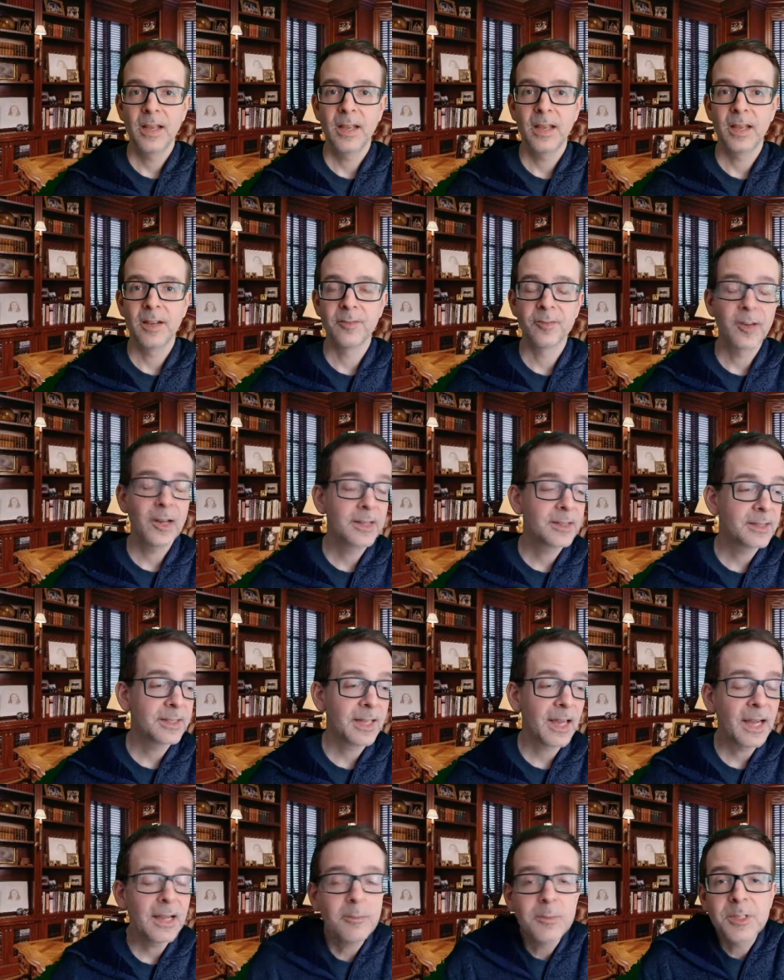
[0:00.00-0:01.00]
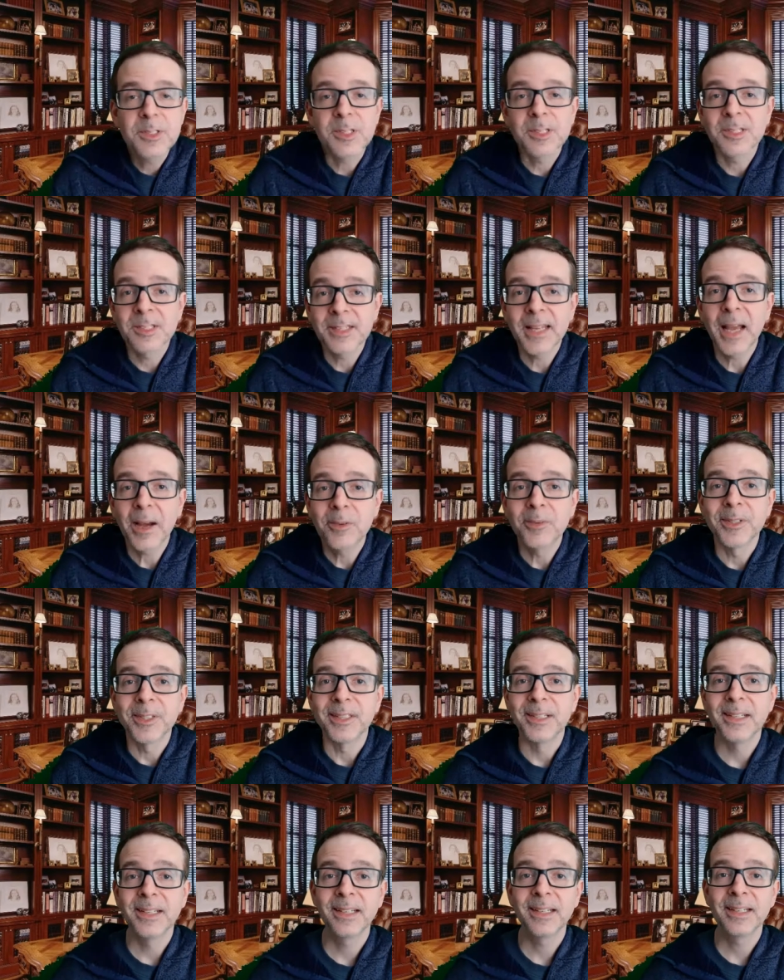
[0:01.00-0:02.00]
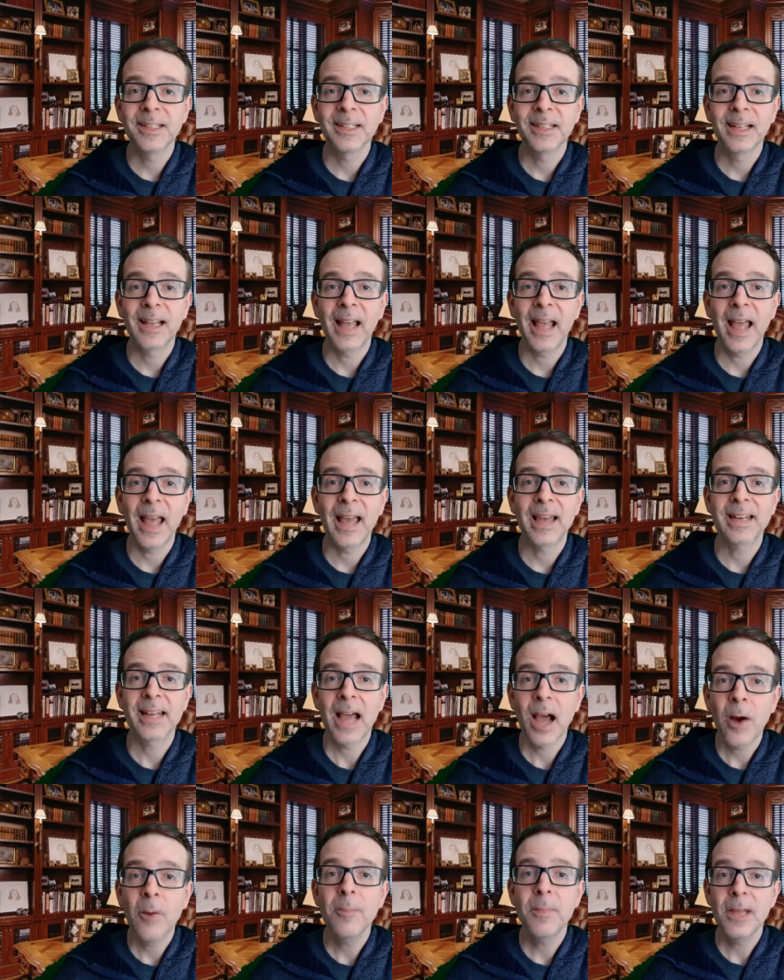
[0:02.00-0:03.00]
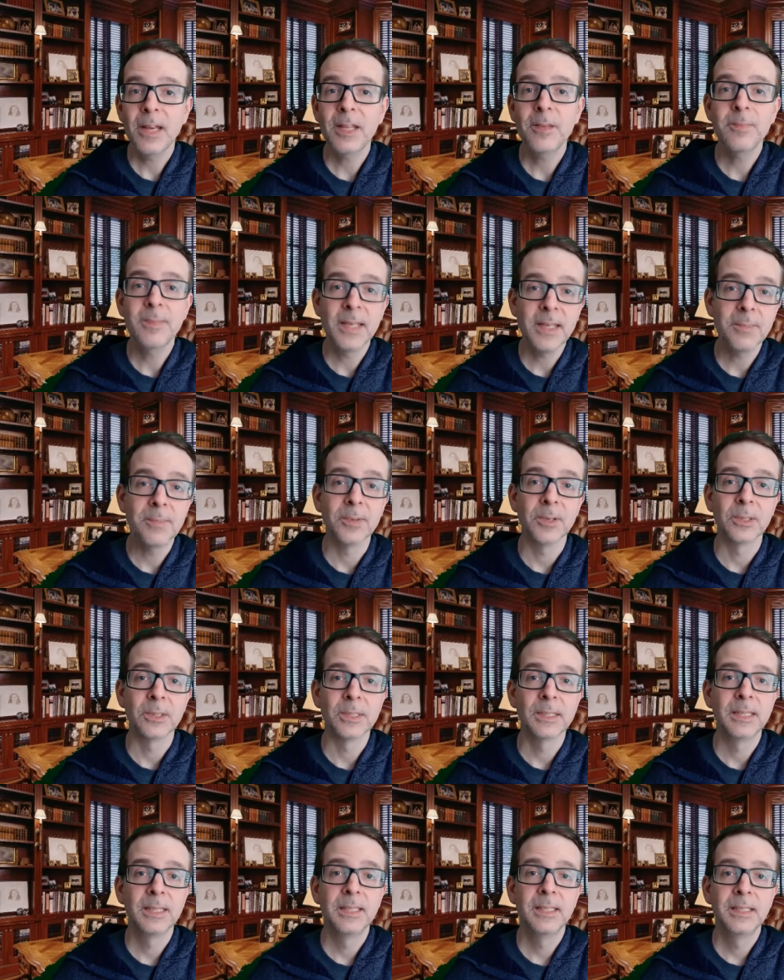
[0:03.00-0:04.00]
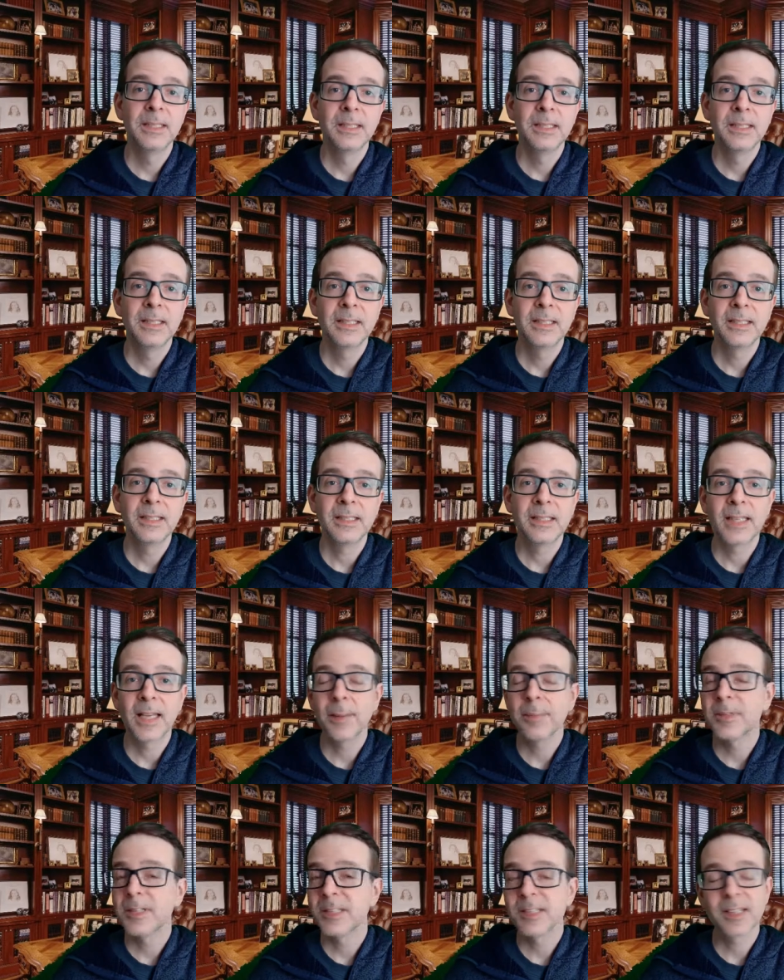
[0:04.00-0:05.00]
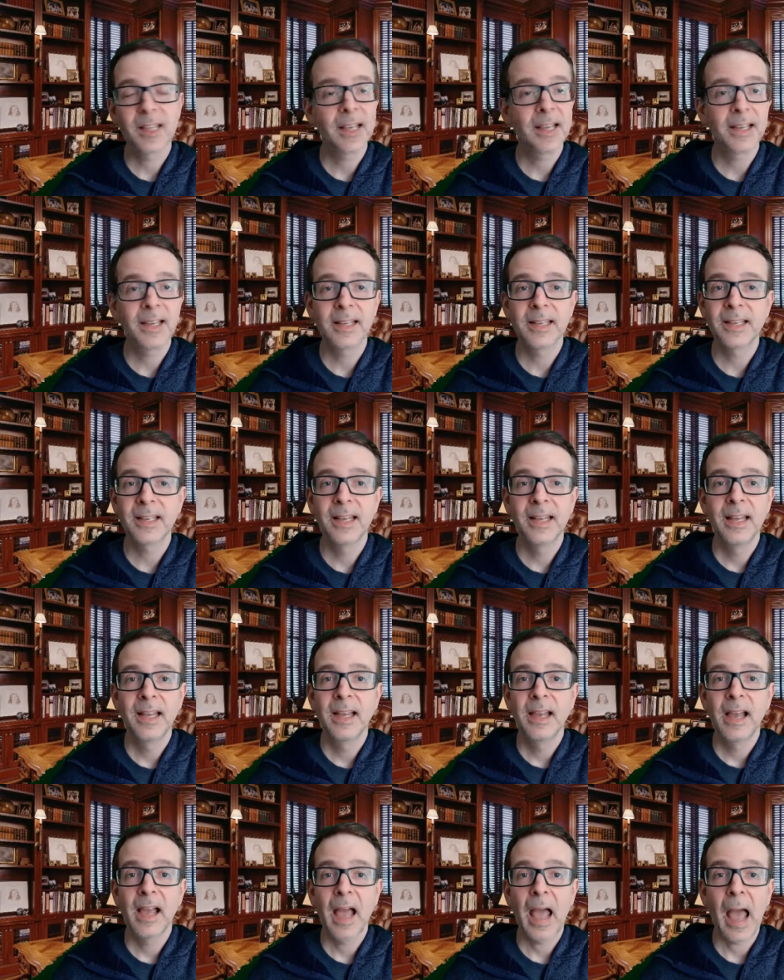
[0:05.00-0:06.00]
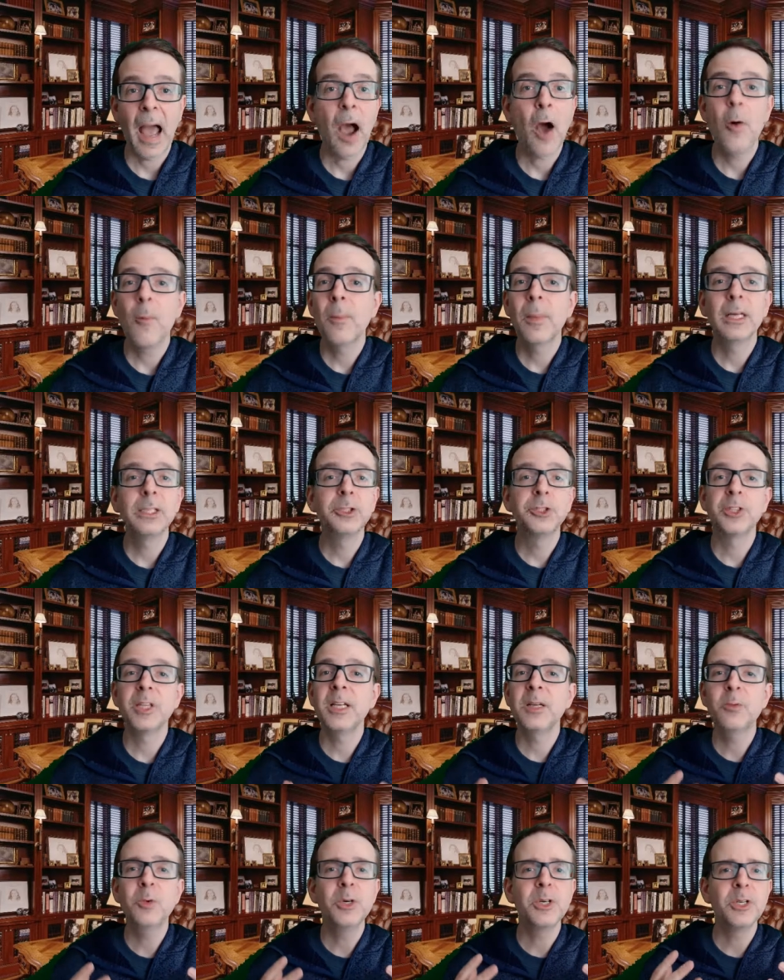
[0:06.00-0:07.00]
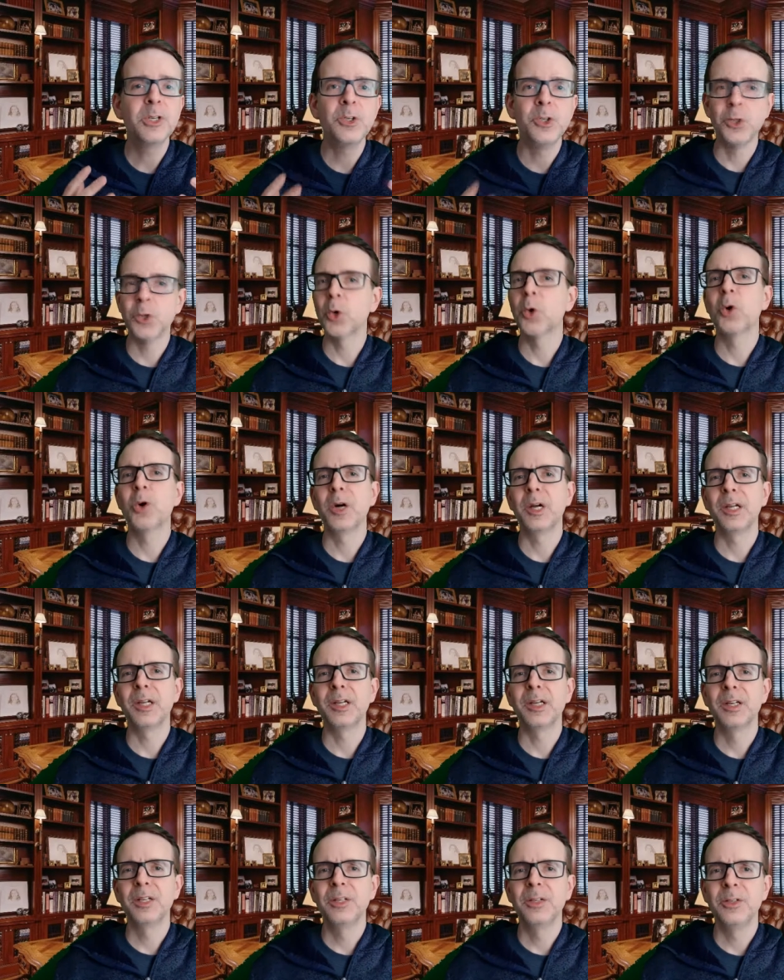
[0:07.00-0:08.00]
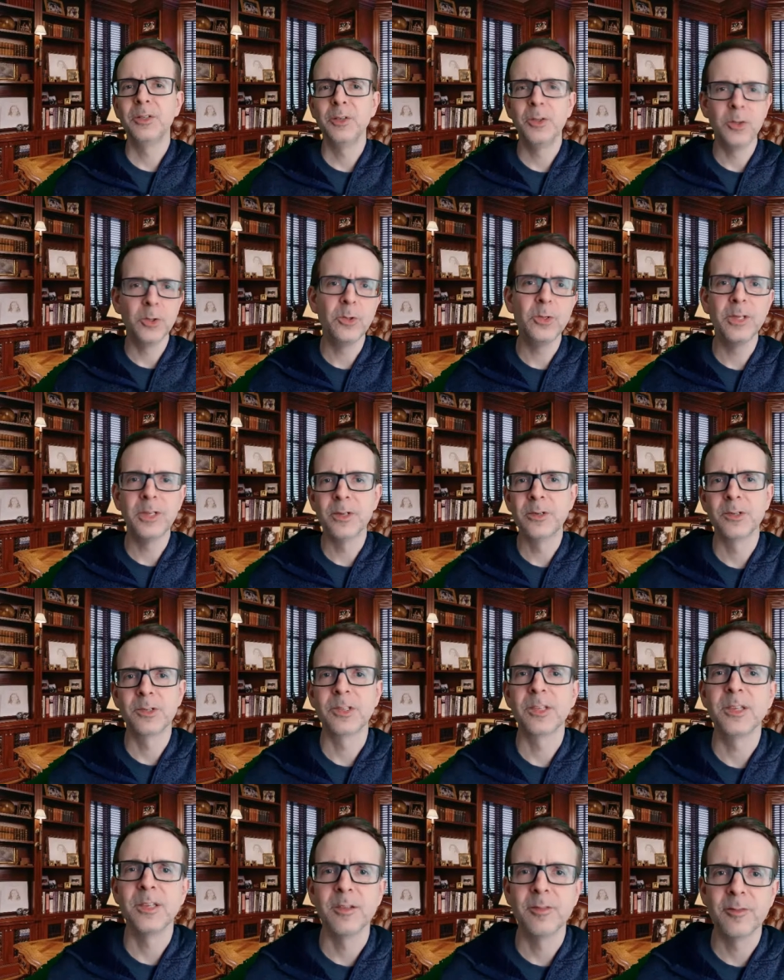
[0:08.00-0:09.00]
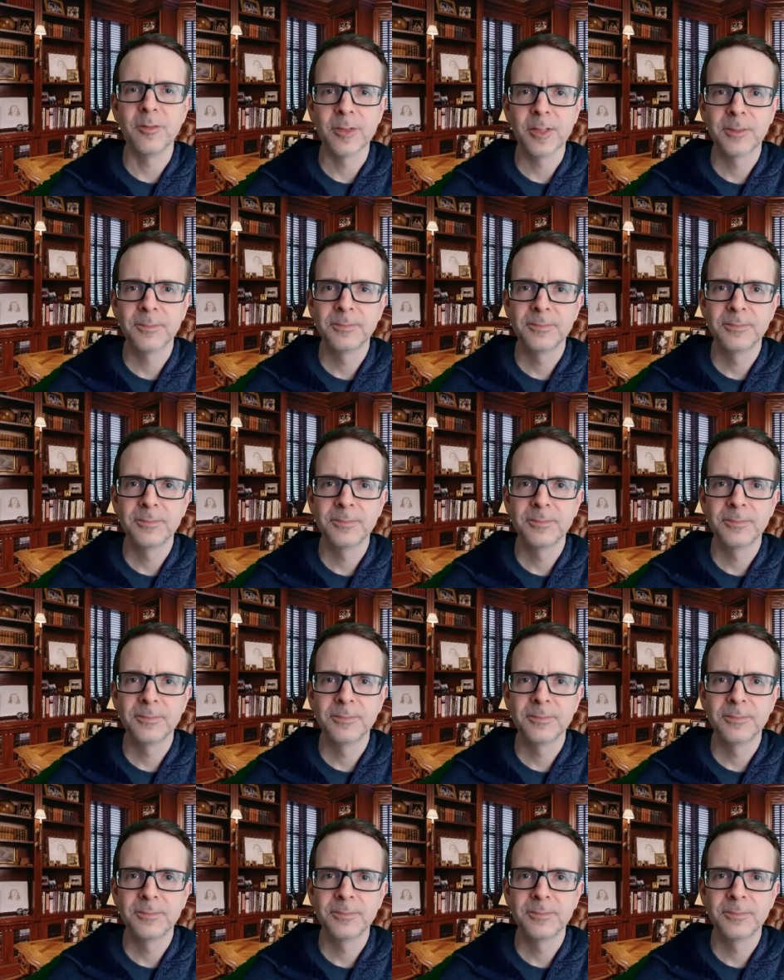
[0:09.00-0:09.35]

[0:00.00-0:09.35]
And frankly, I was astounded at how many people kept saying, how much they would enjoy New Year's Eve.